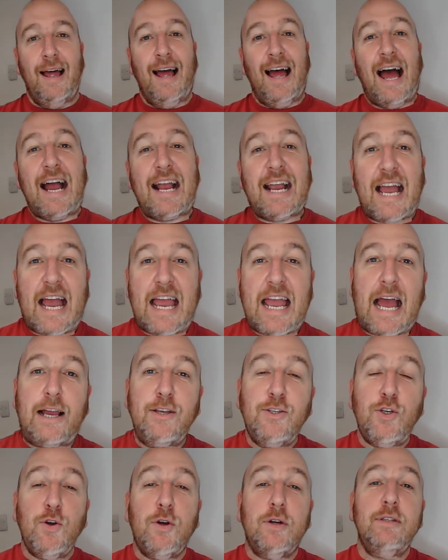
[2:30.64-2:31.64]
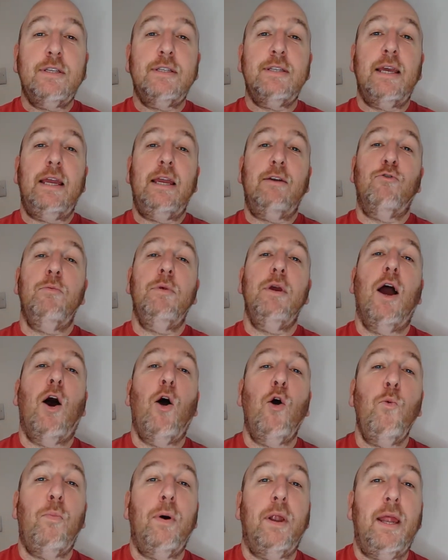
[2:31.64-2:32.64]
Okay, as you can see from the
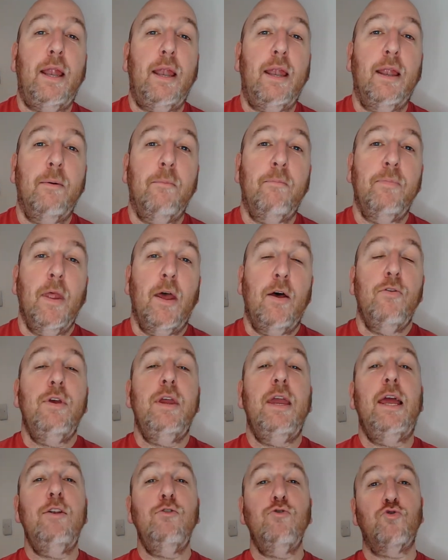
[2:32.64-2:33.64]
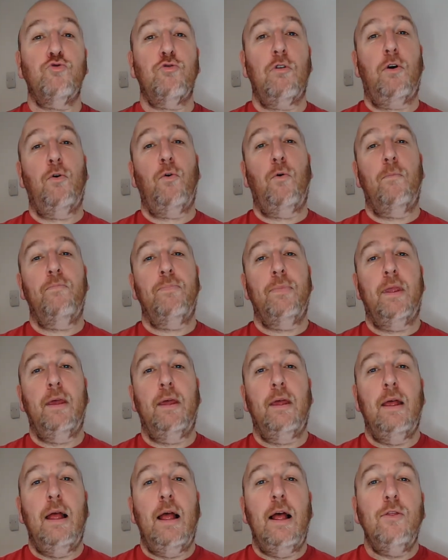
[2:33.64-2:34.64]
opening, the intro,
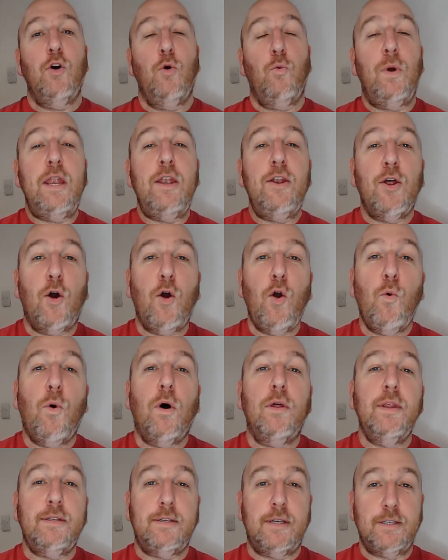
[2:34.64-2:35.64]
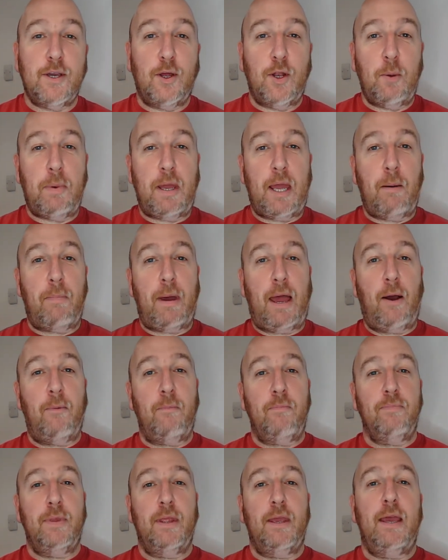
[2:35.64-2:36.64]
that we know what this is going to be about.
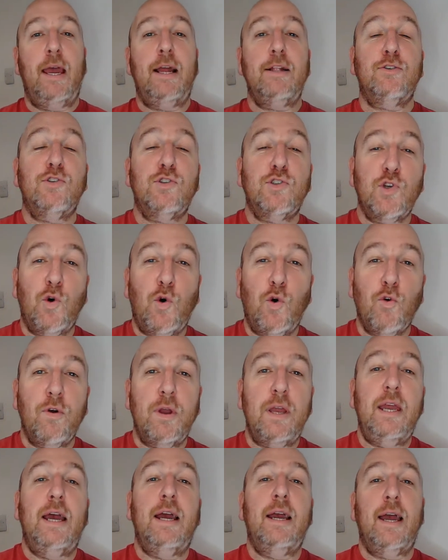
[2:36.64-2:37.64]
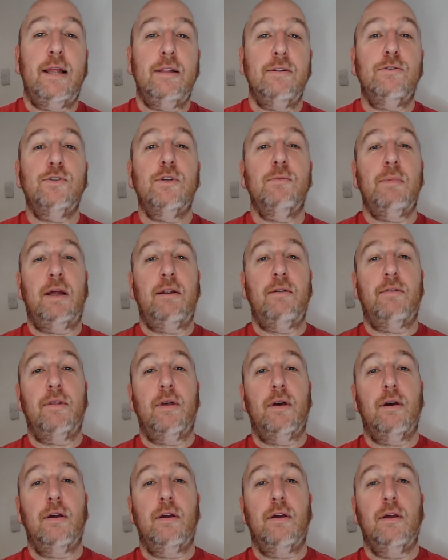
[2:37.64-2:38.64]
It's Tori against
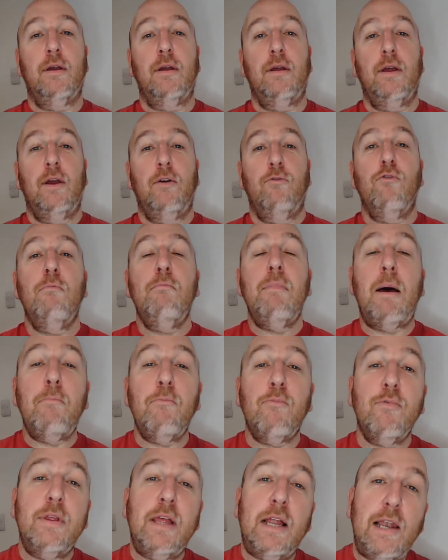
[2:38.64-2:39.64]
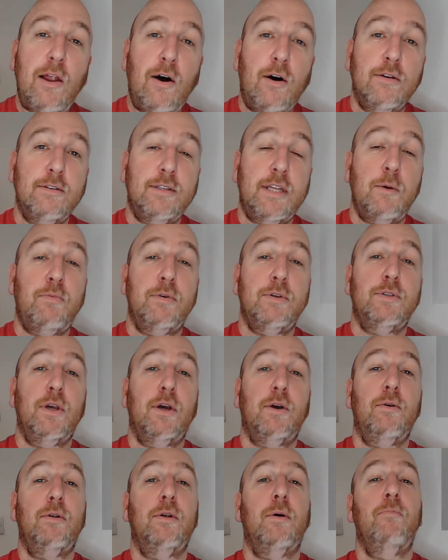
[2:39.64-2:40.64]
Samantha. Remember in the last
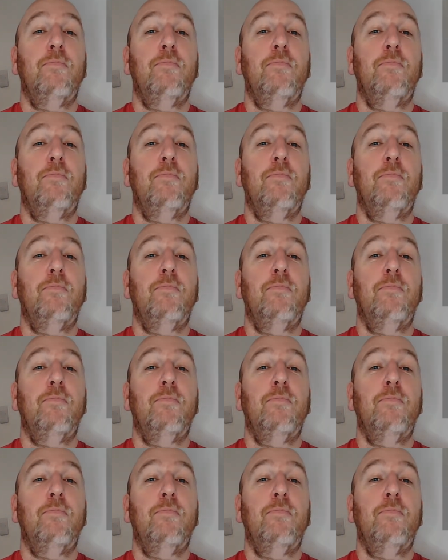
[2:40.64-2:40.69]
episode